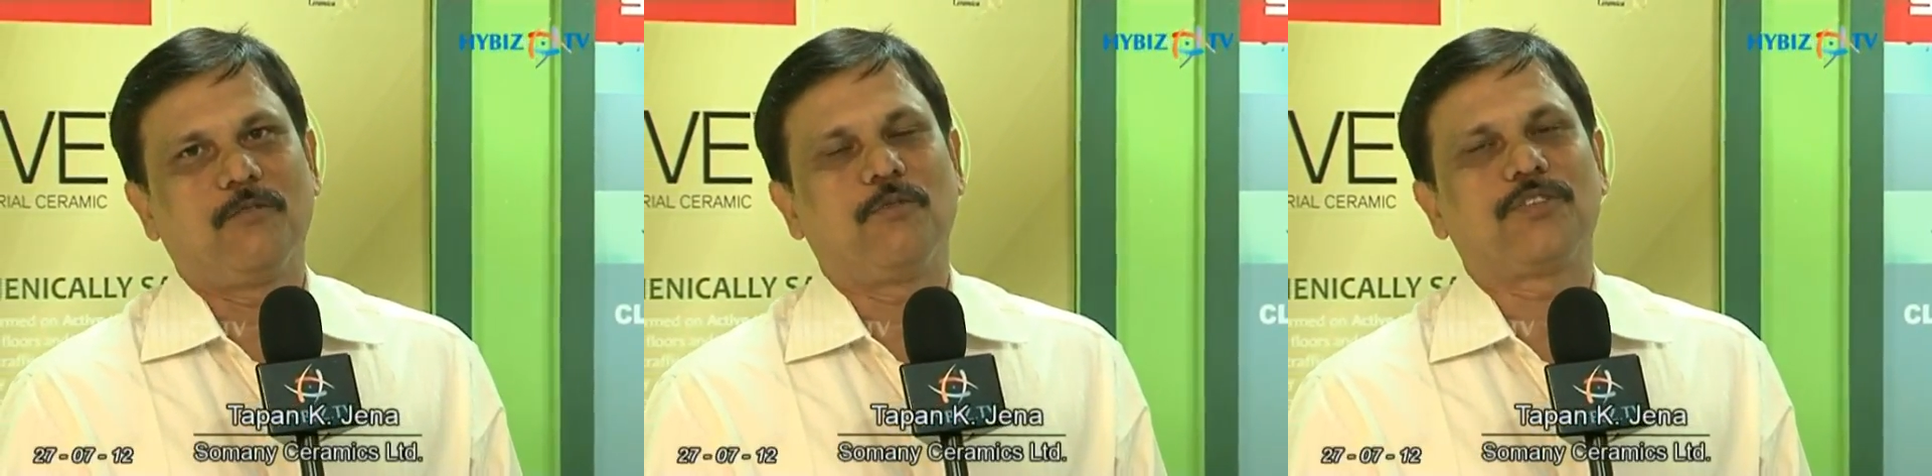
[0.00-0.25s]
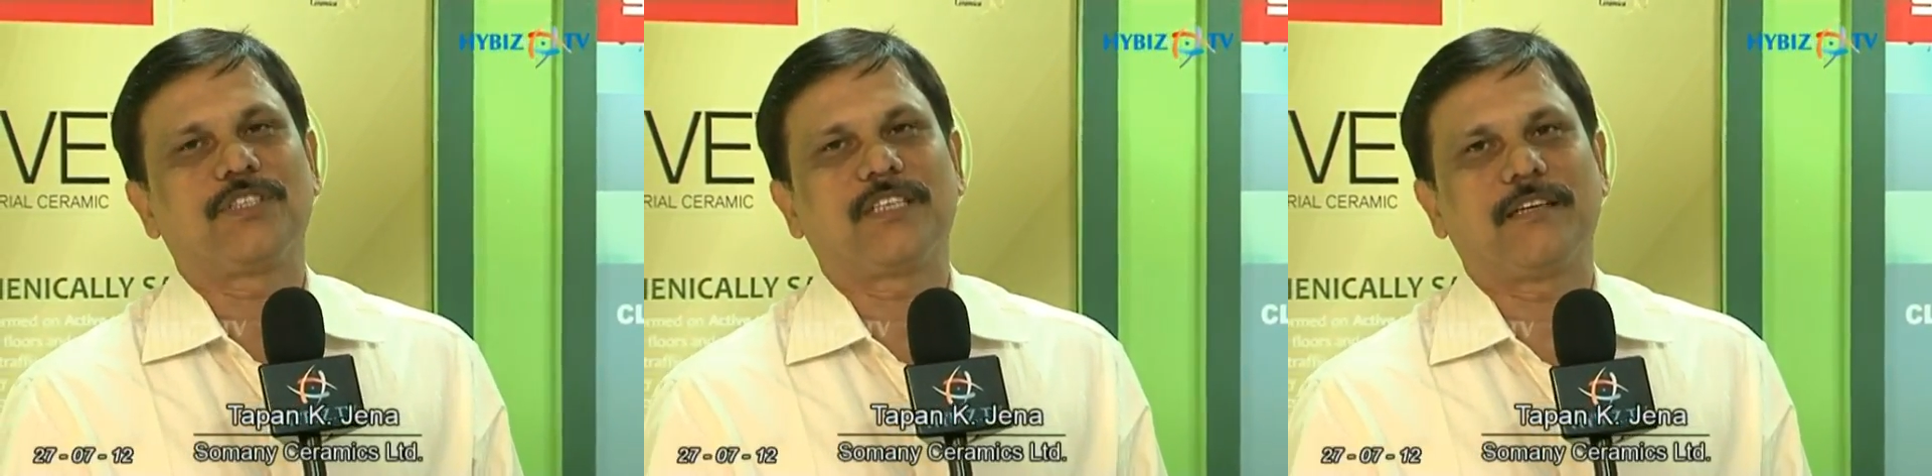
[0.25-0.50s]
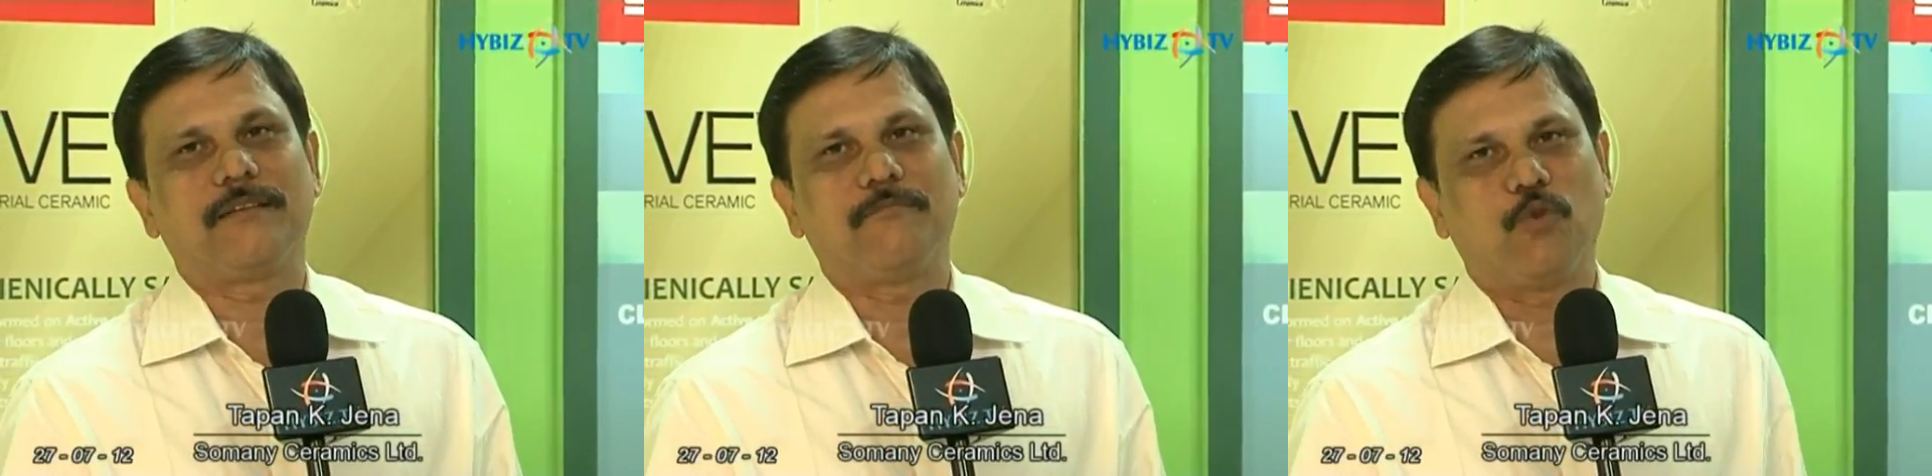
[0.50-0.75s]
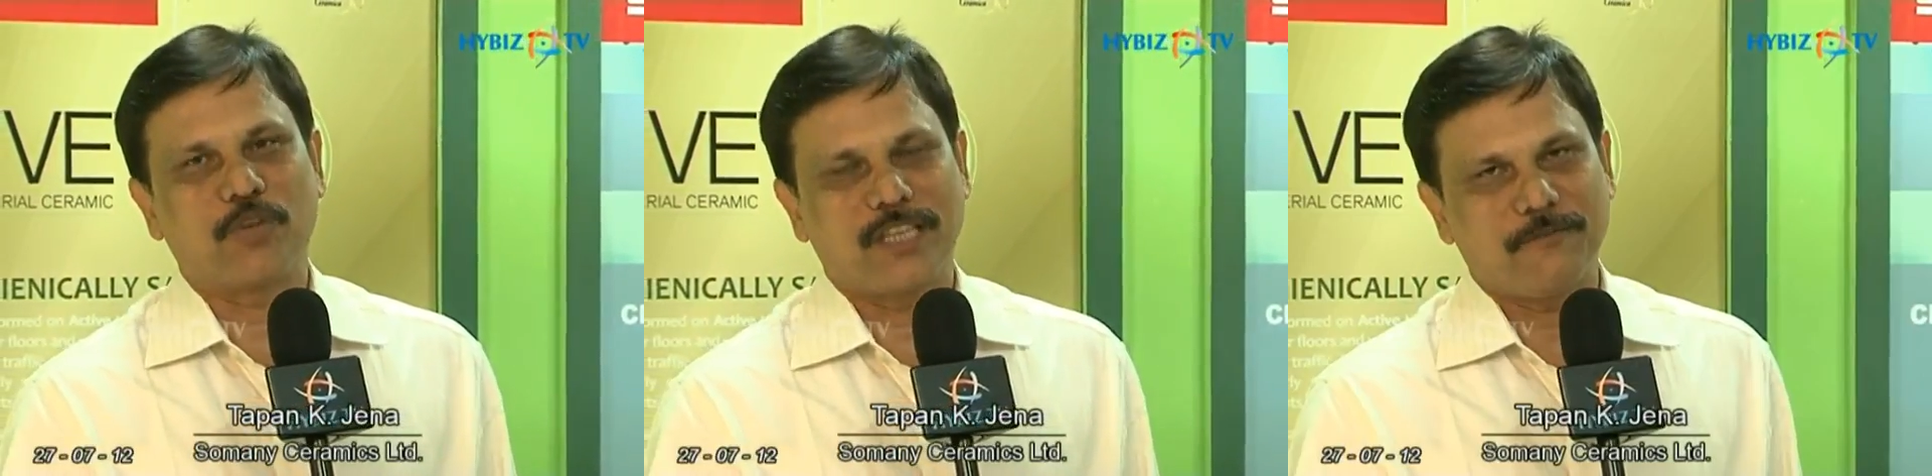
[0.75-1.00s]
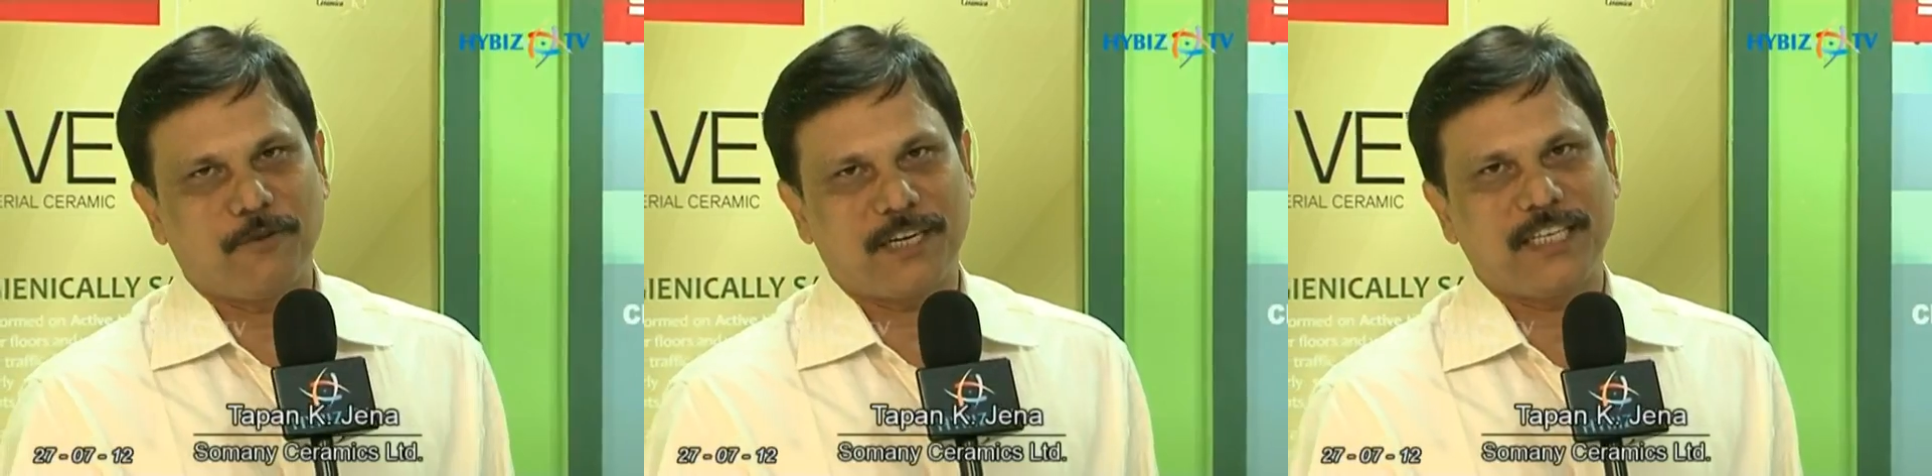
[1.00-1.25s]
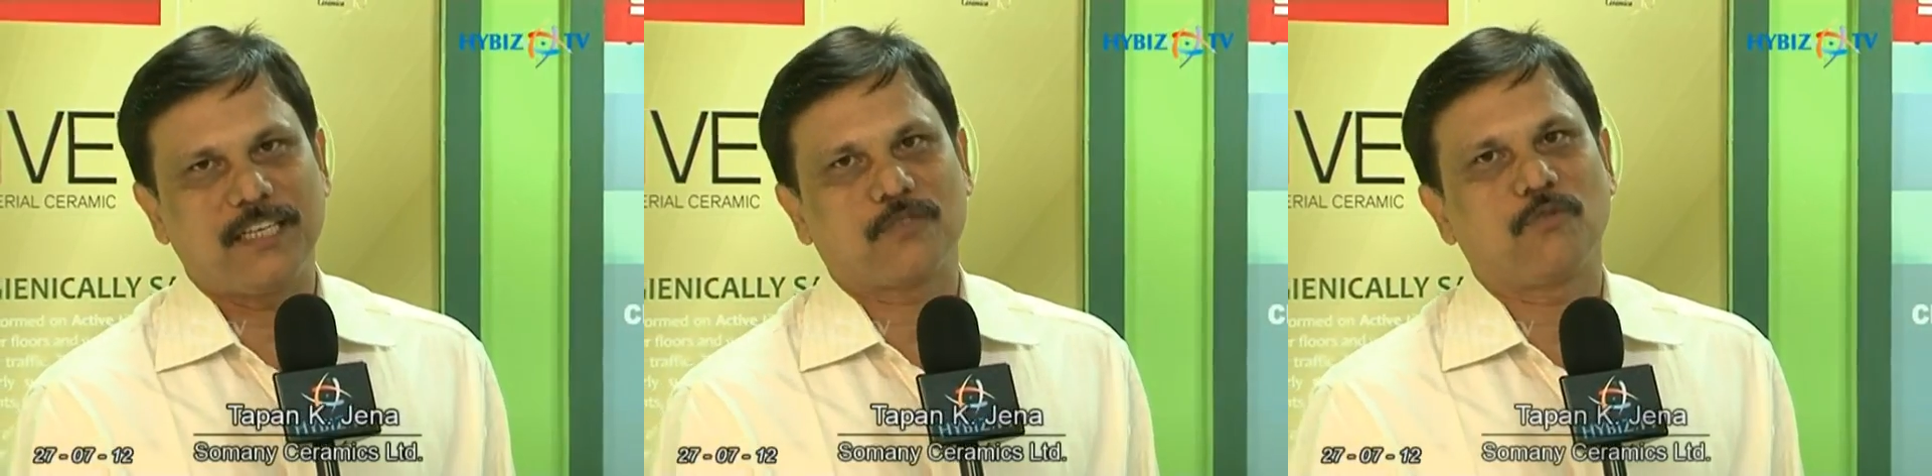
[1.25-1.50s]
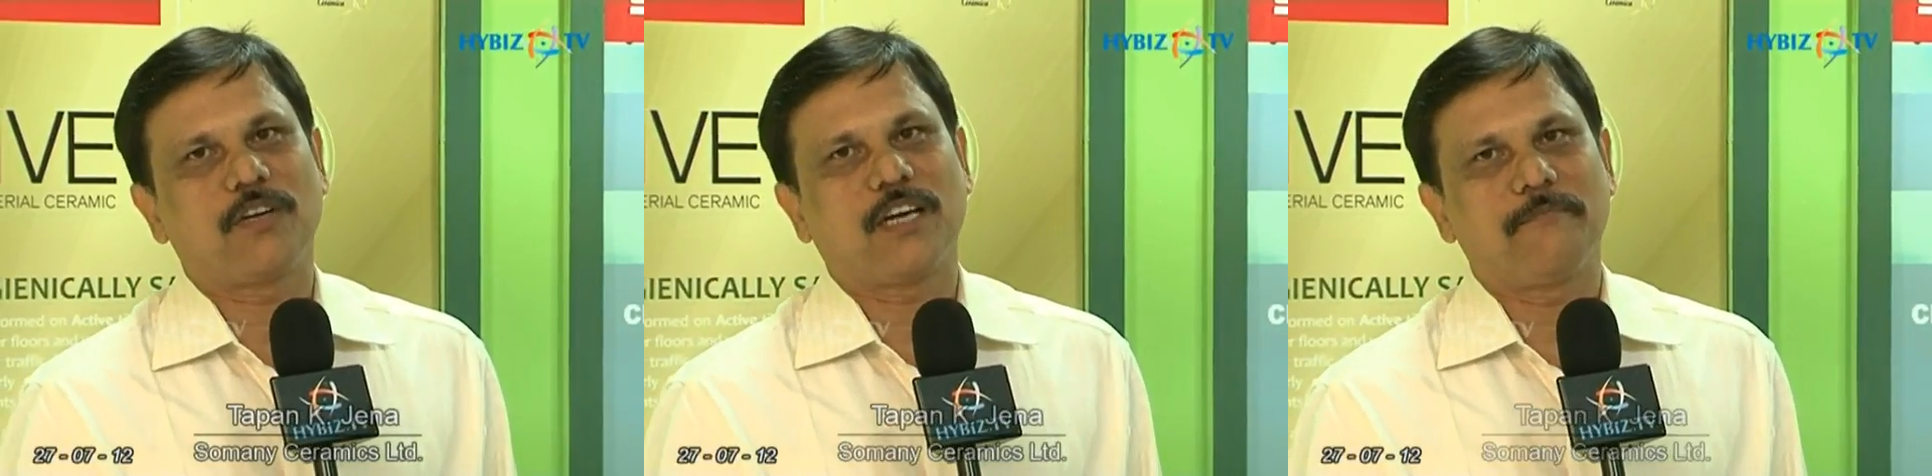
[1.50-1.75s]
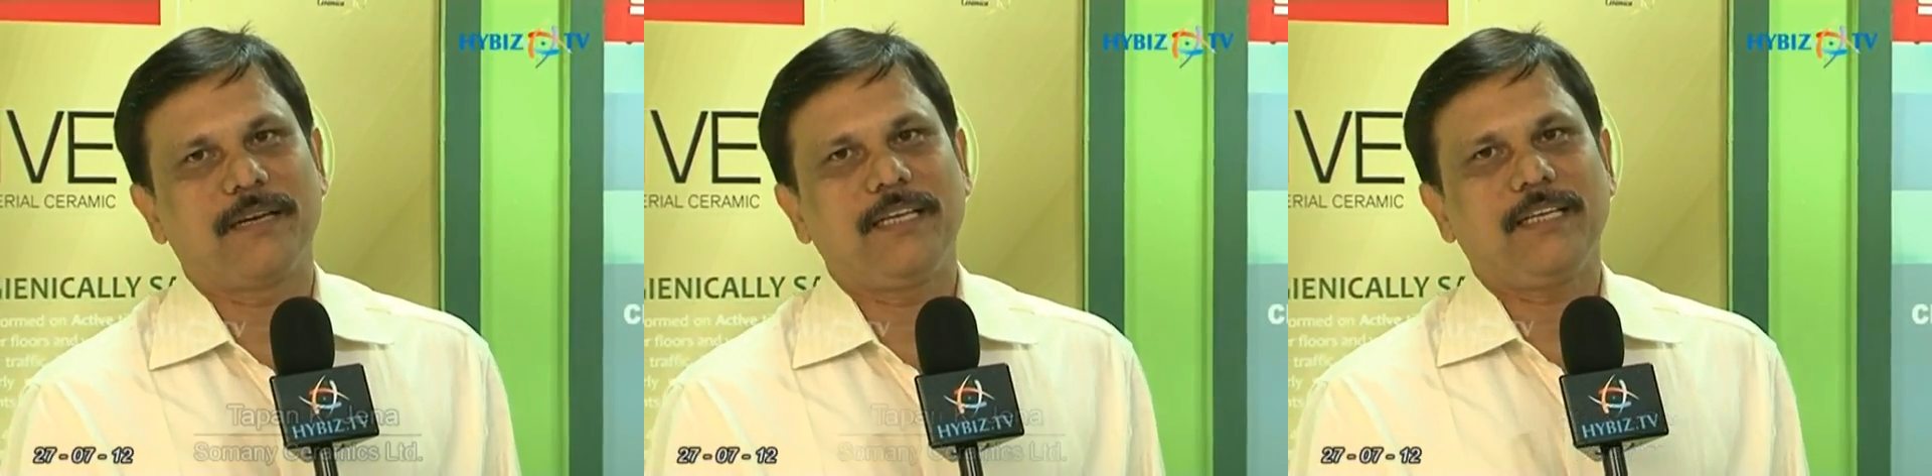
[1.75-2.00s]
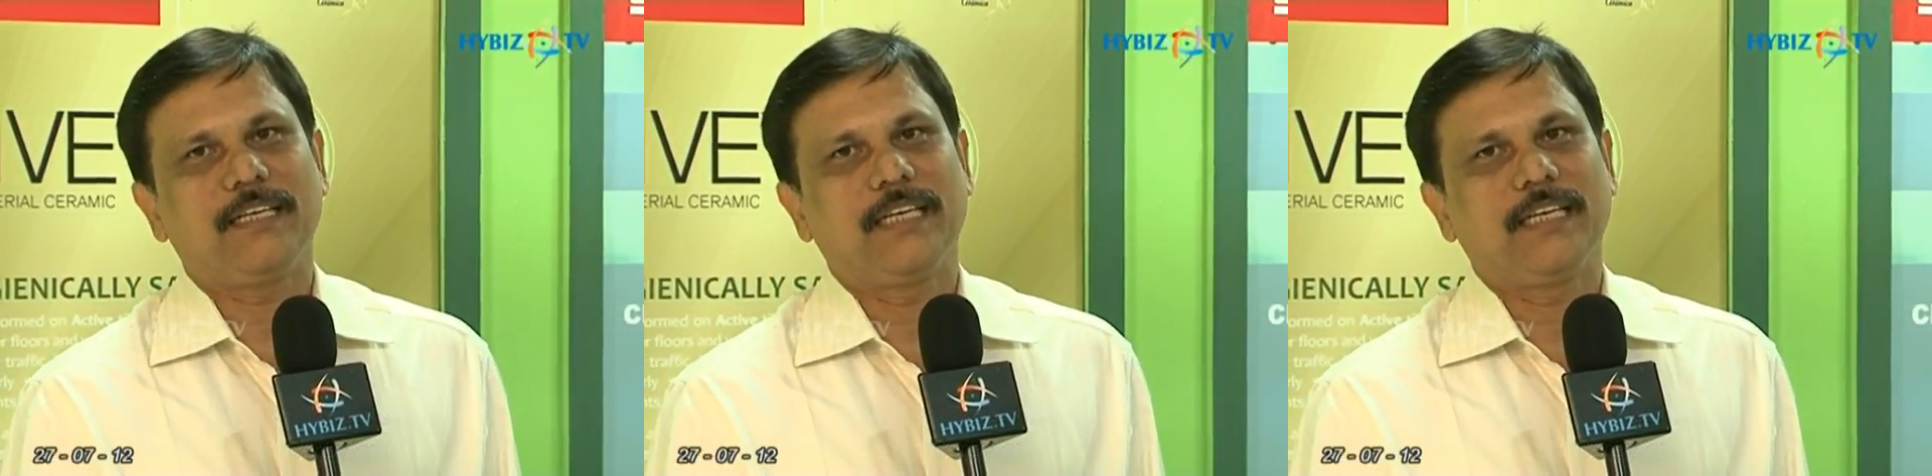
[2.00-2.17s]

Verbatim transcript: which is a more than 40 years old company.